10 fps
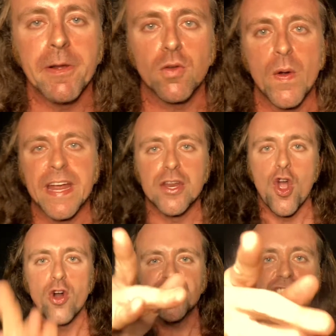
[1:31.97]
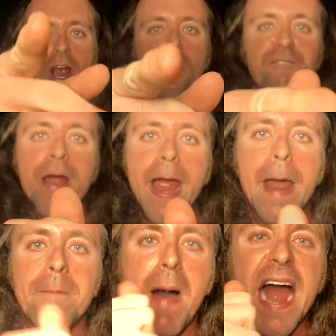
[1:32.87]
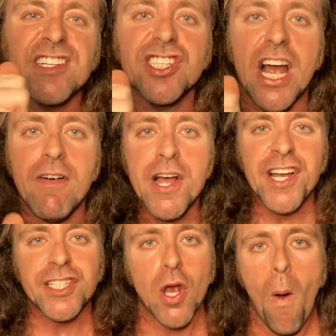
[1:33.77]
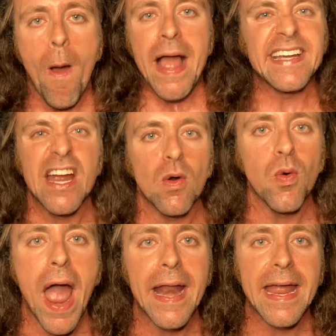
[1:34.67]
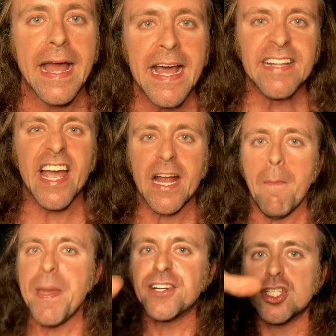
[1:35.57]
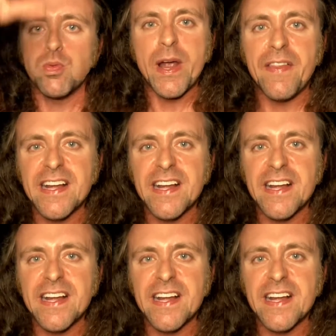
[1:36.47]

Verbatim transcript: between yourself and myself. So get ready. Take a big swig of